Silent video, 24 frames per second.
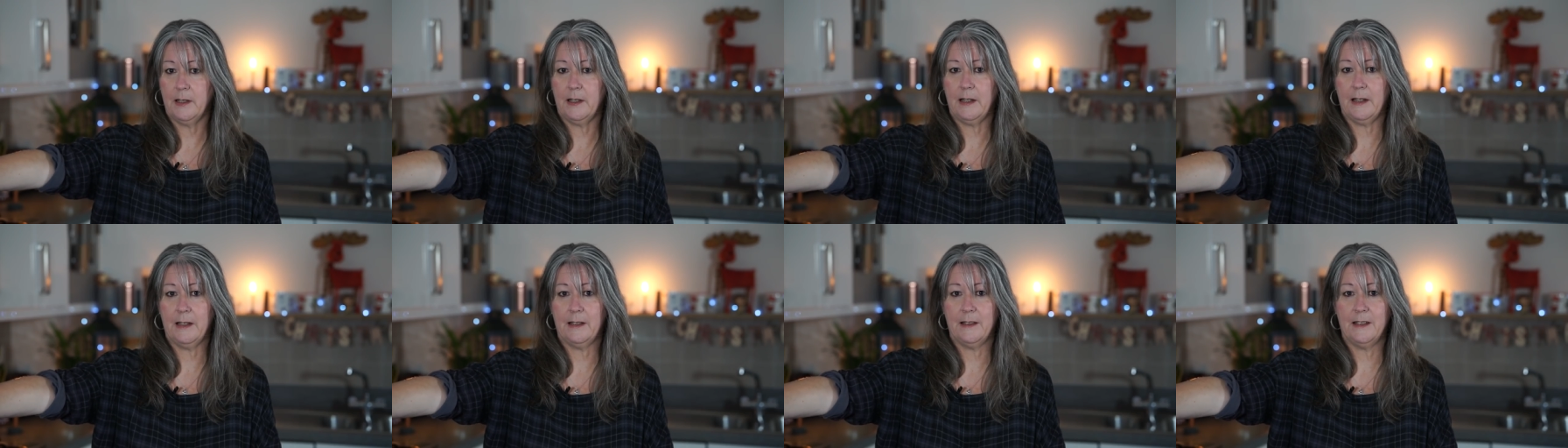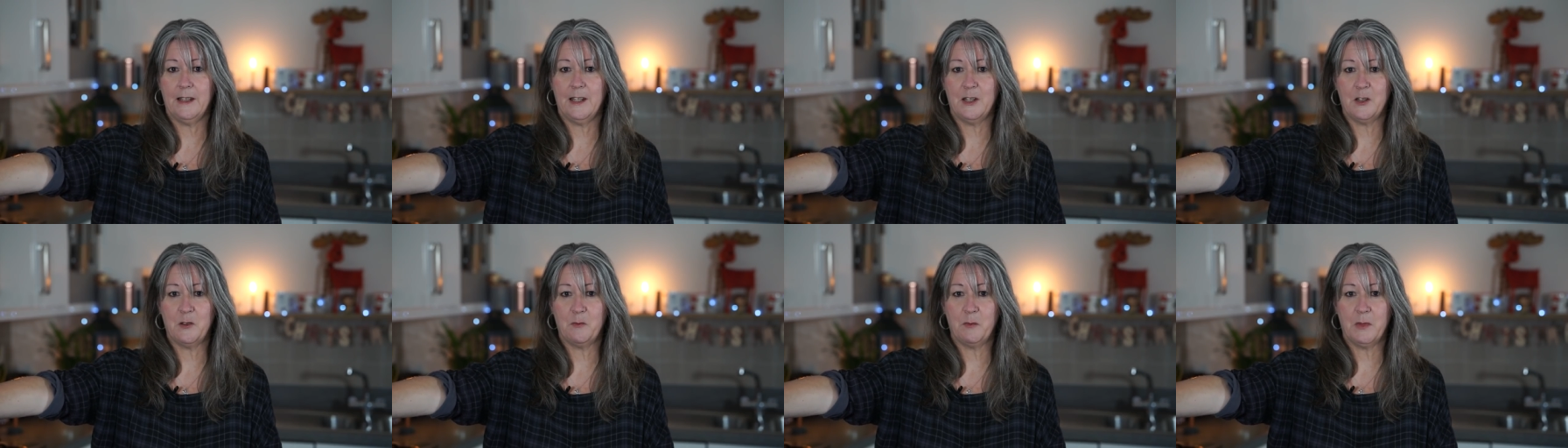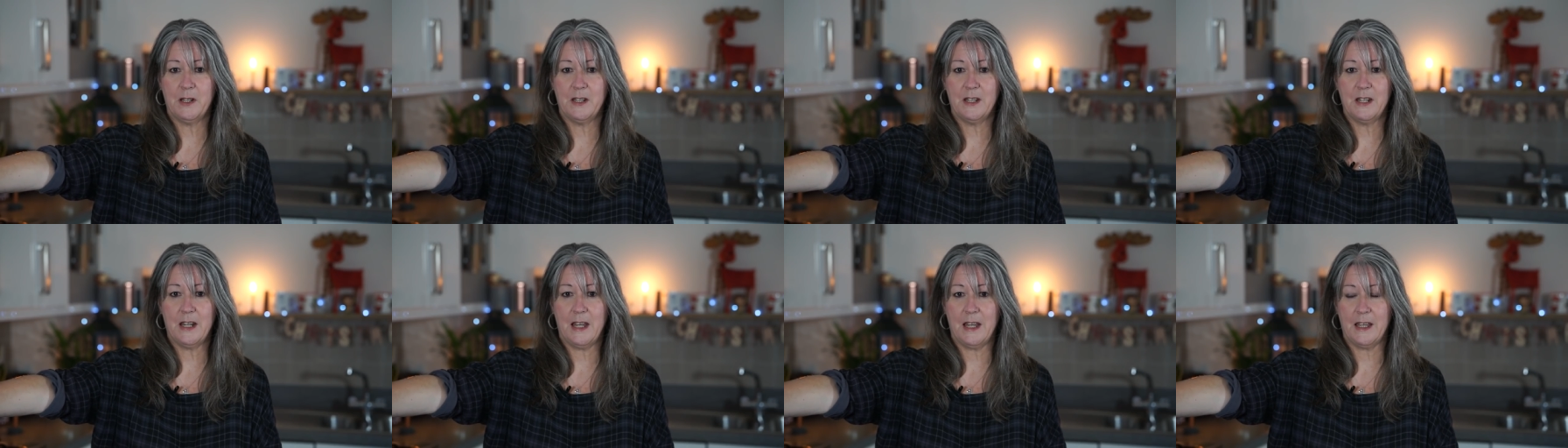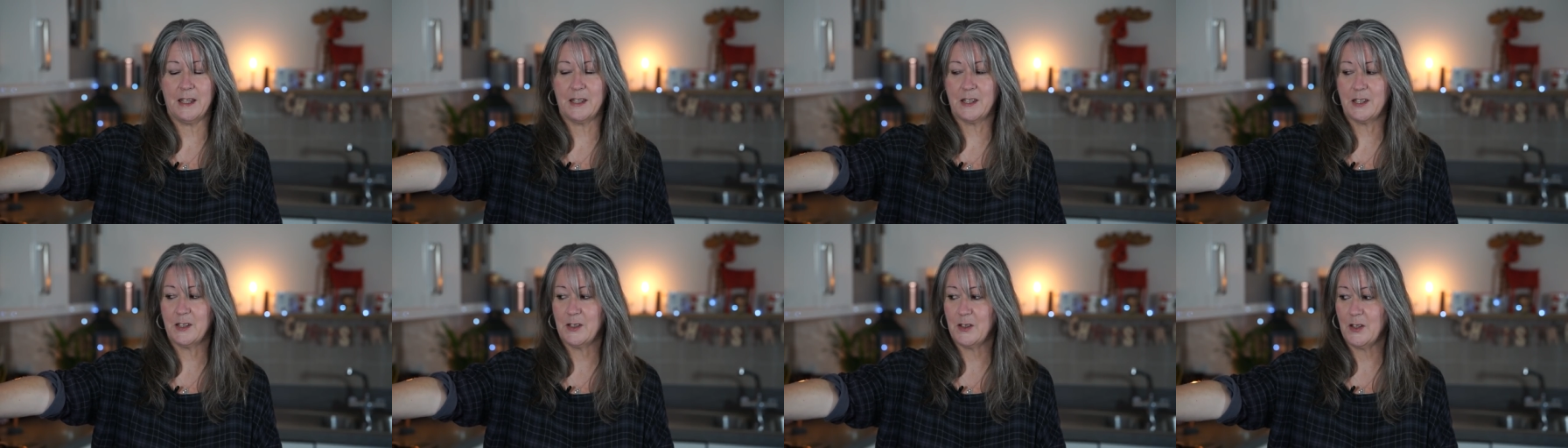at the end of my
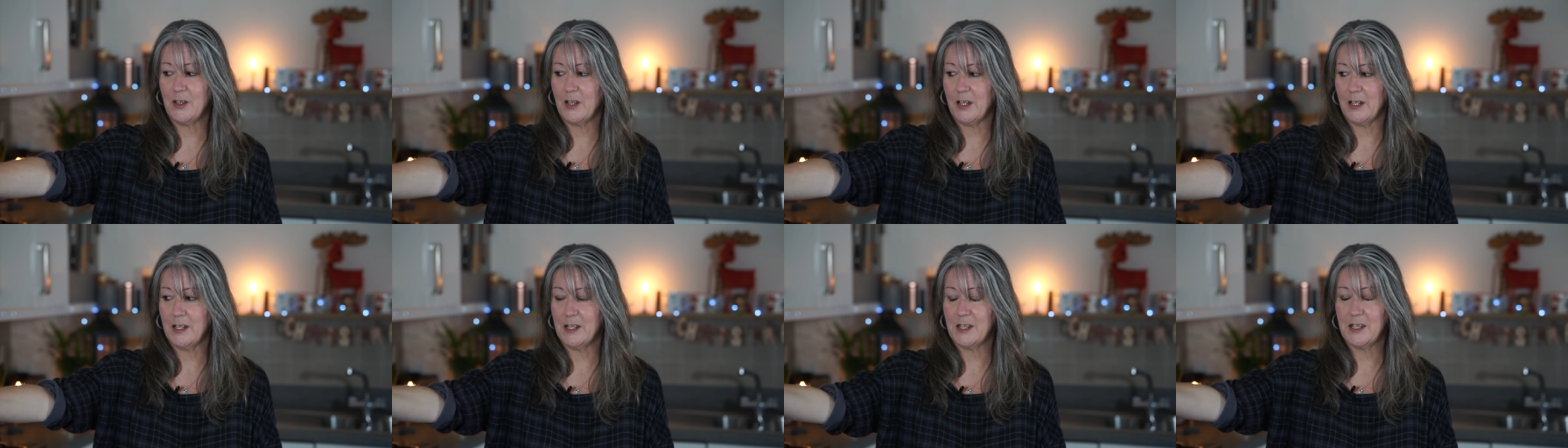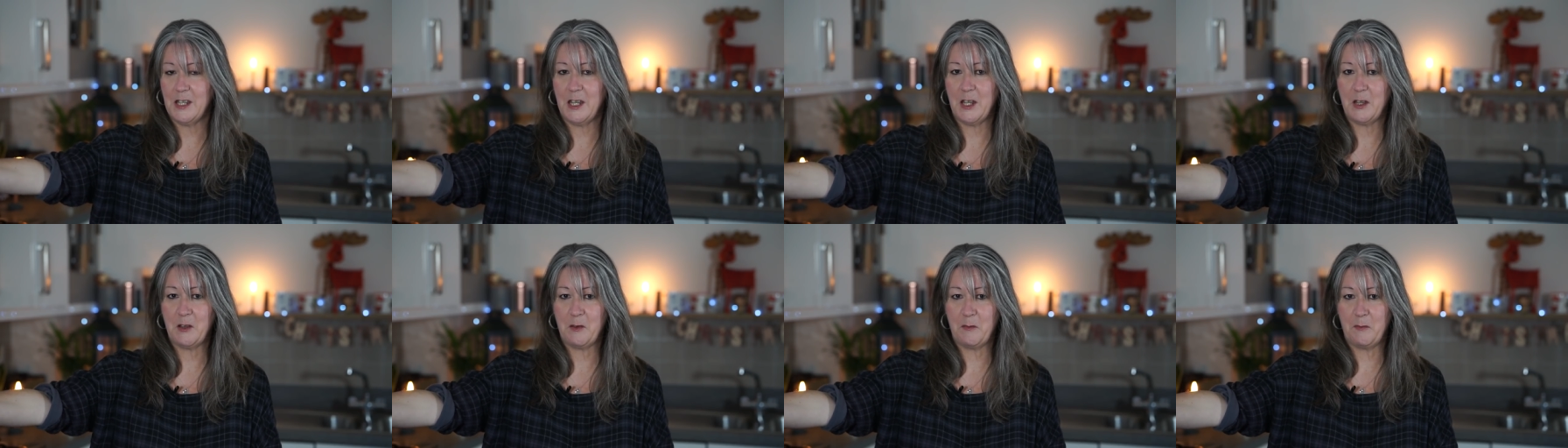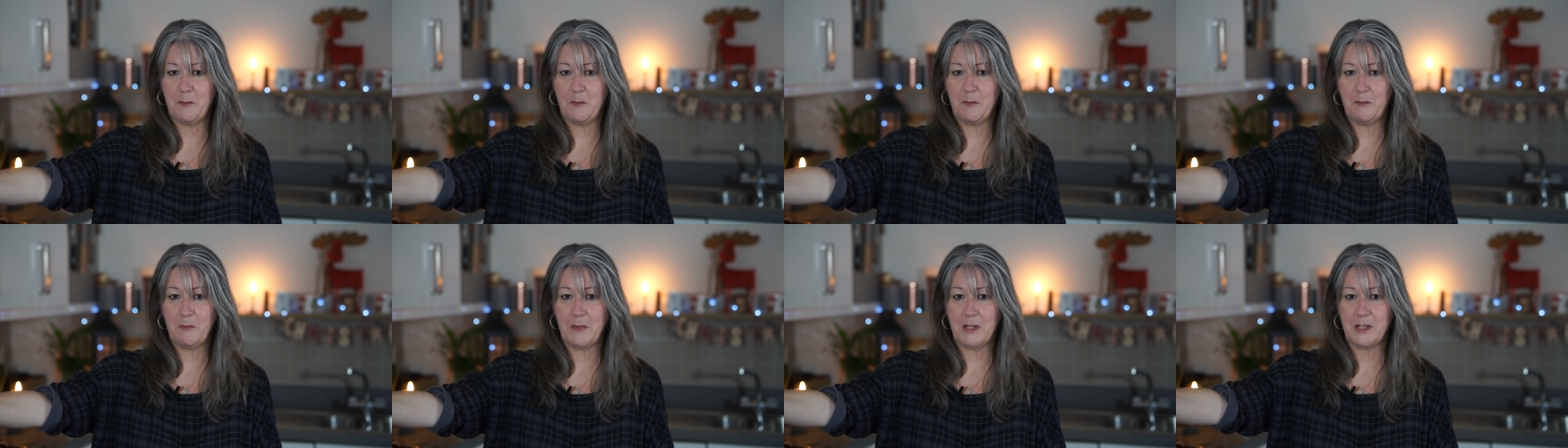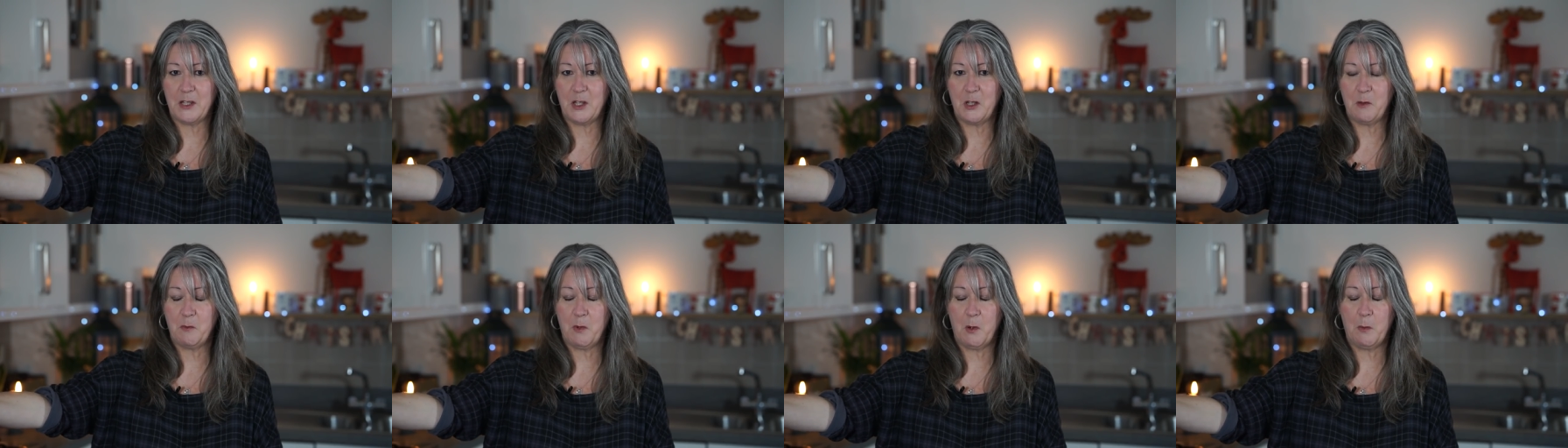desk so that I could see a
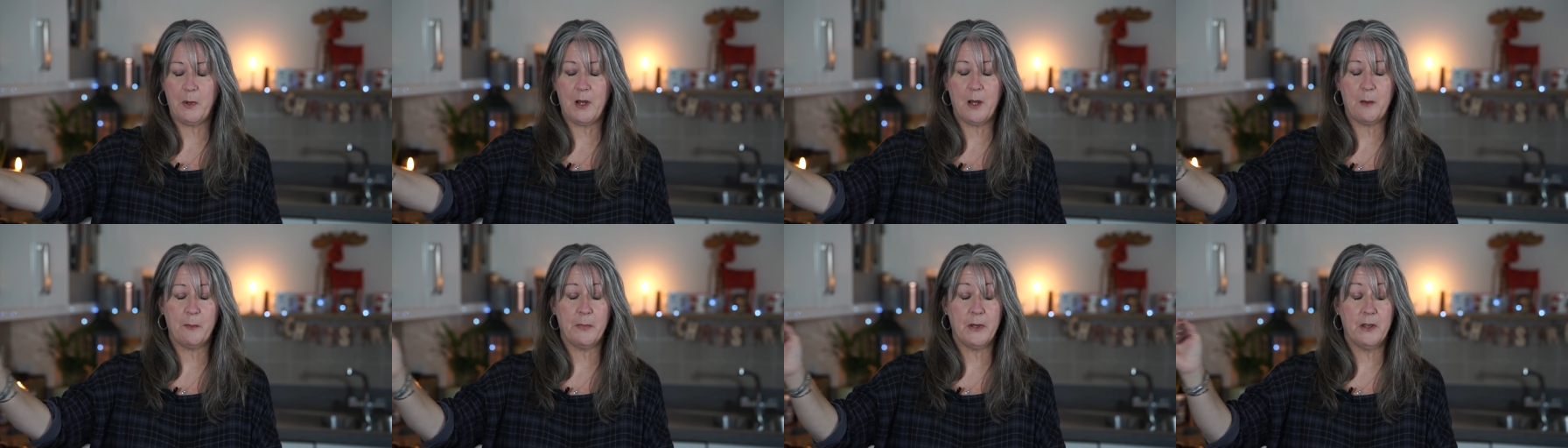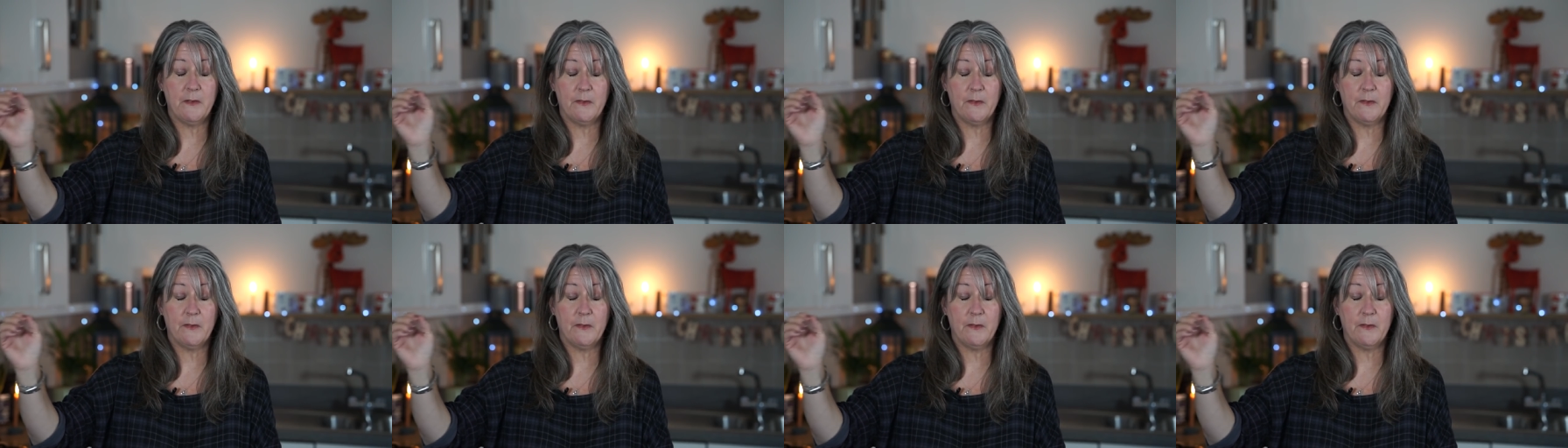message pop up.